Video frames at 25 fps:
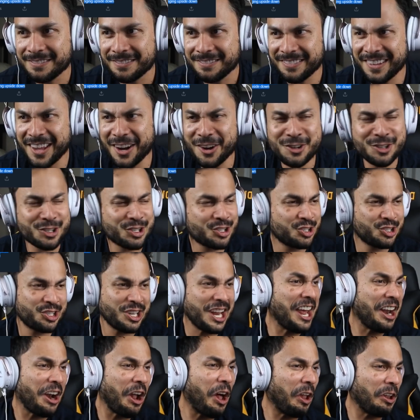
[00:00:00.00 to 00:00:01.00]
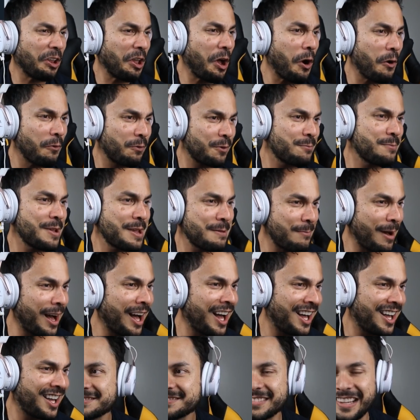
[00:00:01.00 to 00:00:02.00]
There's shit all over me,
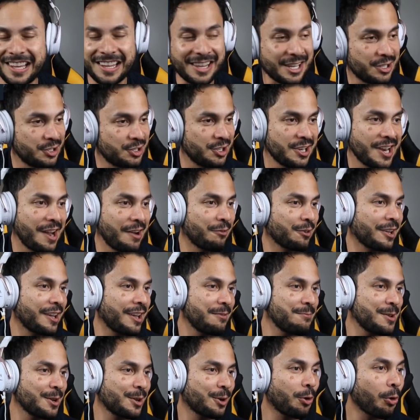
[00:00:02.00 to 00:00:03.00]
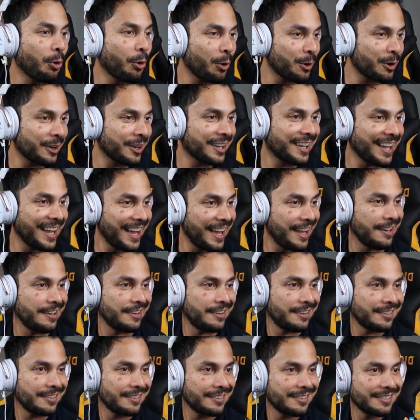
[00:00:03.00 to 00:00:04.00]
Ma. And then she never gave me a quarter
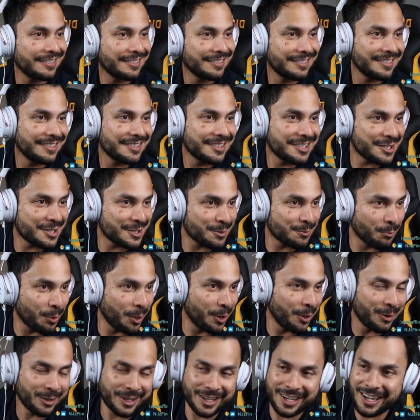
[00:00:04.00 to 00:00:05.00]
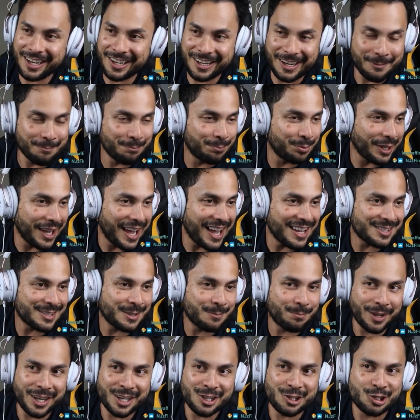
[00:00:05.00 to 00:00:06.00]
again. She doesn't want her kid getting
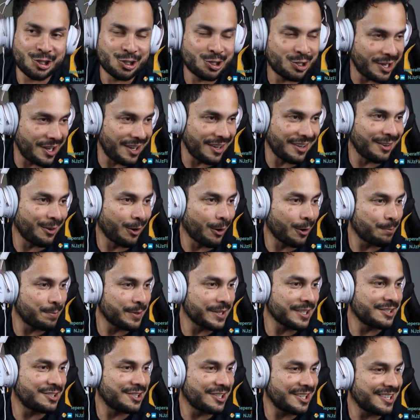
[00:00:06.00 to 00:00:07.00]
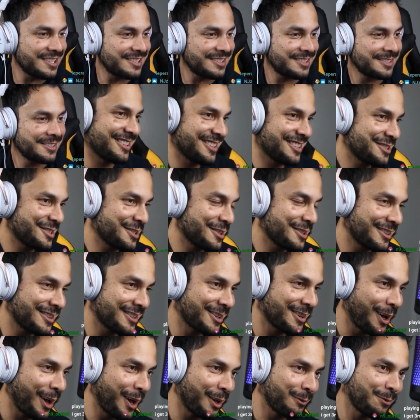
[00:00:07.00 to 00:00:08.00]
blasted by shit and RPGs. She did the
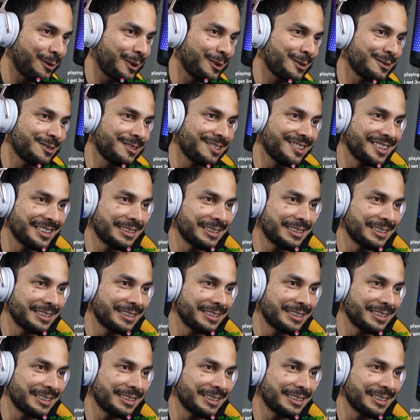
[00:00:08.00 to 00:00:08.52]
Godfather thing.